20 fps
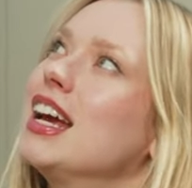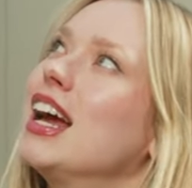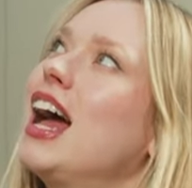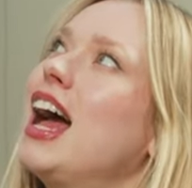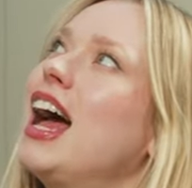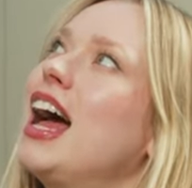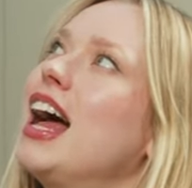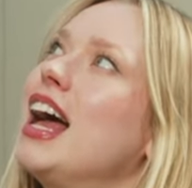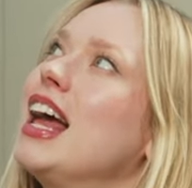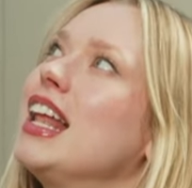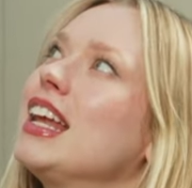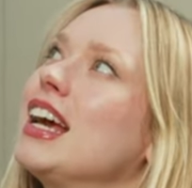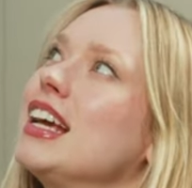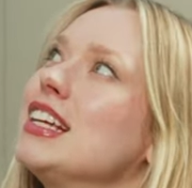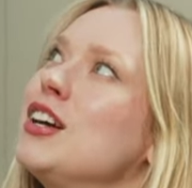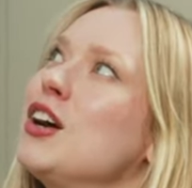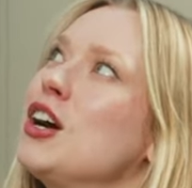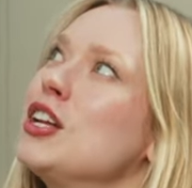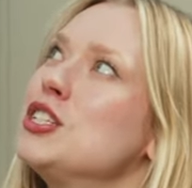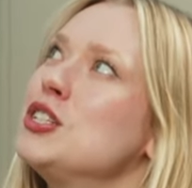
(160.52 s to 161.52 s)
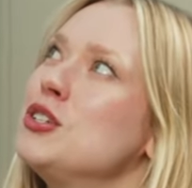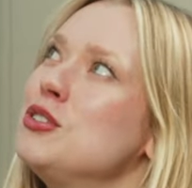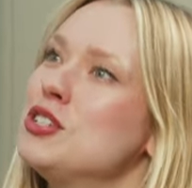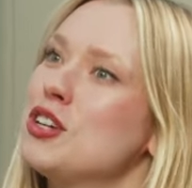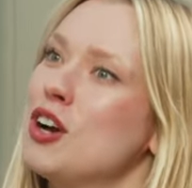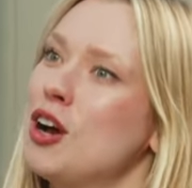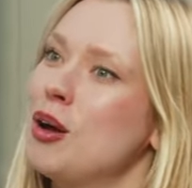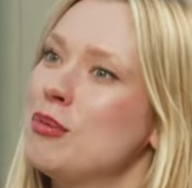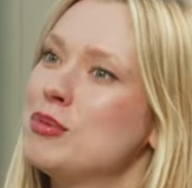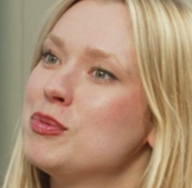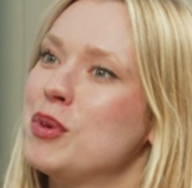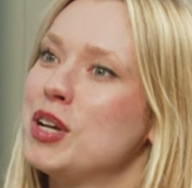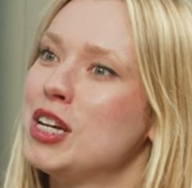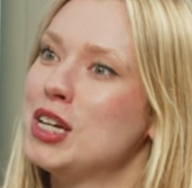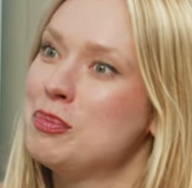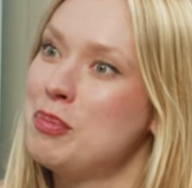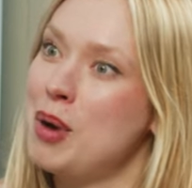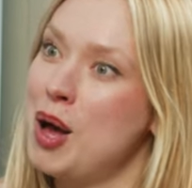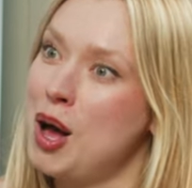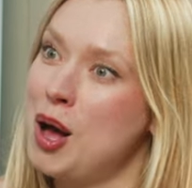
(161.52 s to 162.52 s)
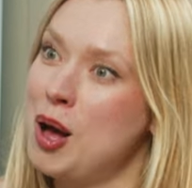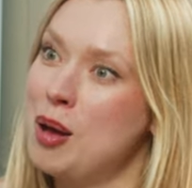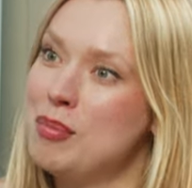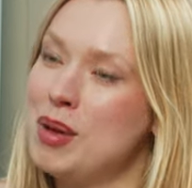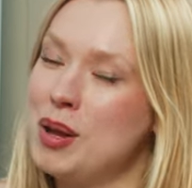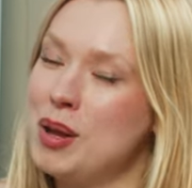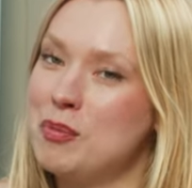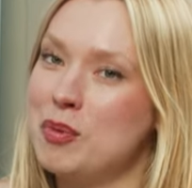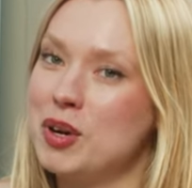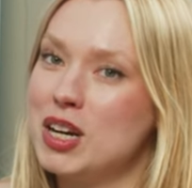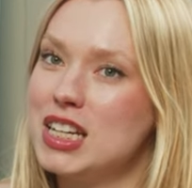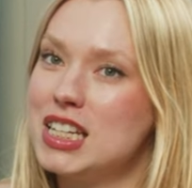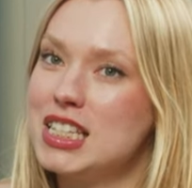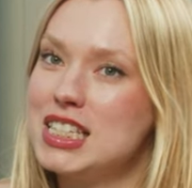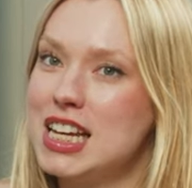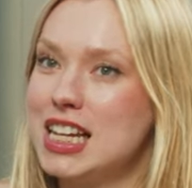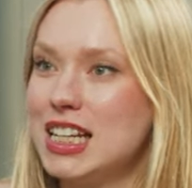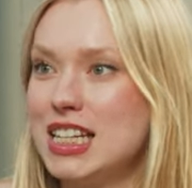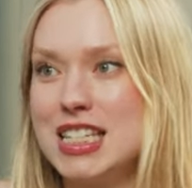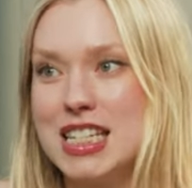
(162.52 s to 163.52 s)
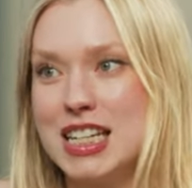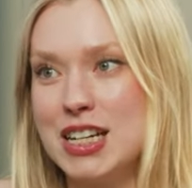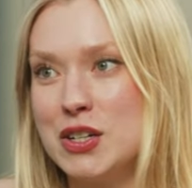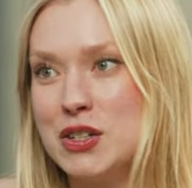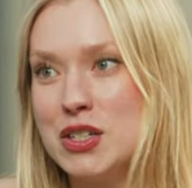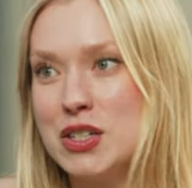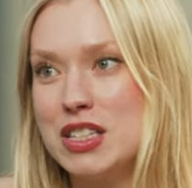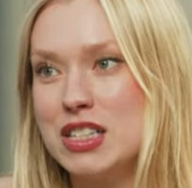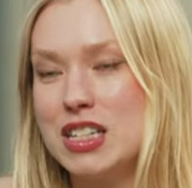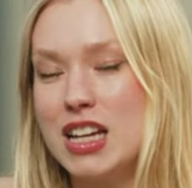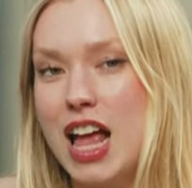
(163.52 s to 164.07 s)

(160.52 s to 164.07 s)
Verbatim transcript: and I got two jobs, one at a pub and one at a telesales.